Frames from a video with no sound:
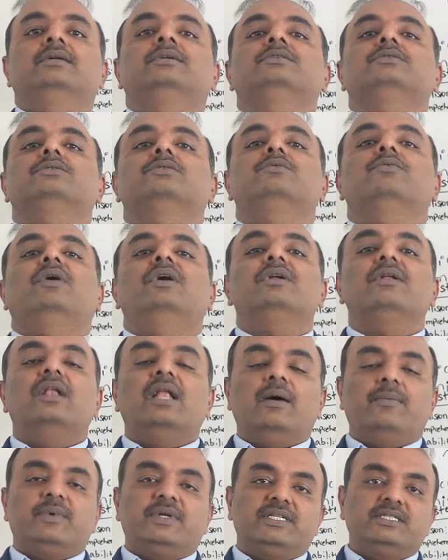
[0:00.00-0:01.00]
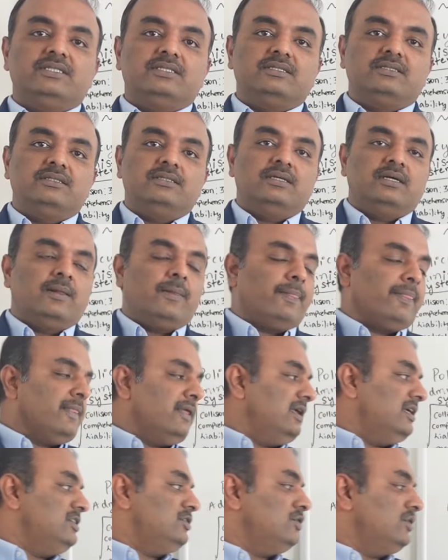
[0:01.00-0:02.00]
So what will happen is,
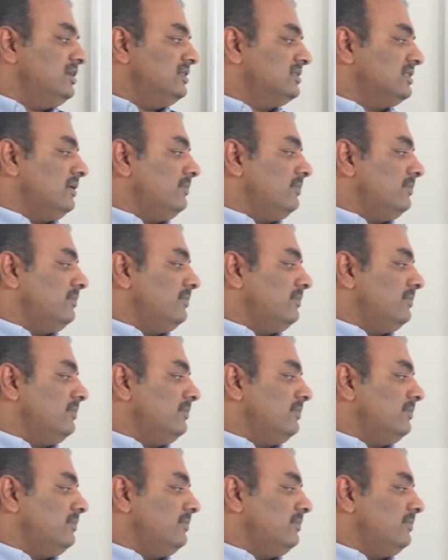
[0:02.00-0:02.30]
insurance